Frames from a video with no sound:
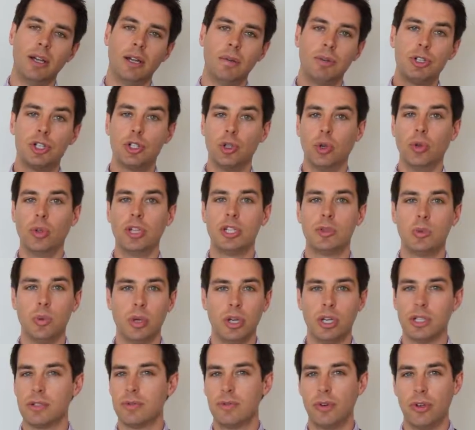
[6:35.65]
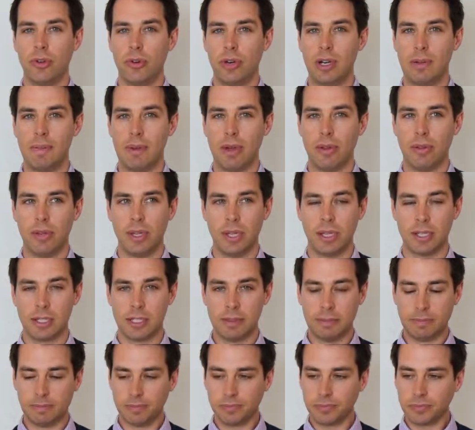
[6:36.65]
I'm sure this works for other email
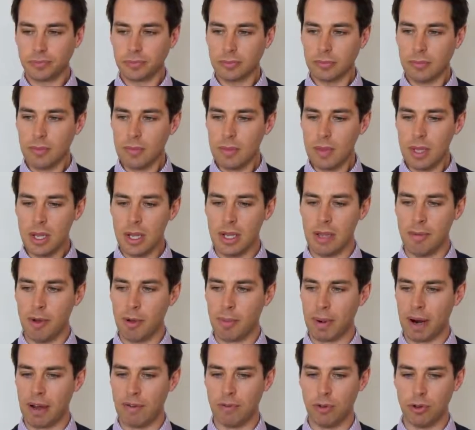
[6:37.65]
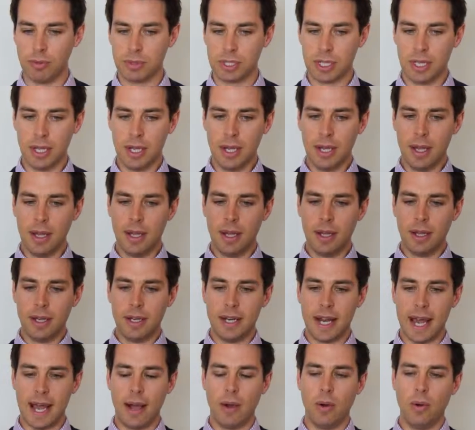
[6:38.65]
platforms.
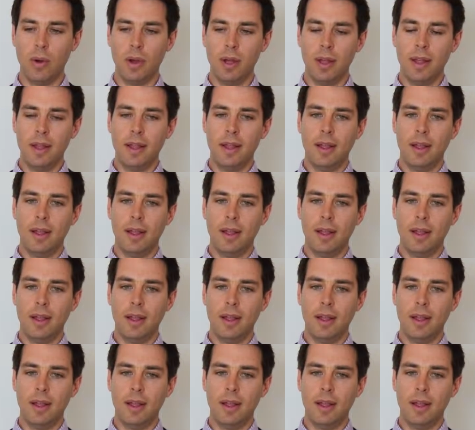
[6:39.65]
Now,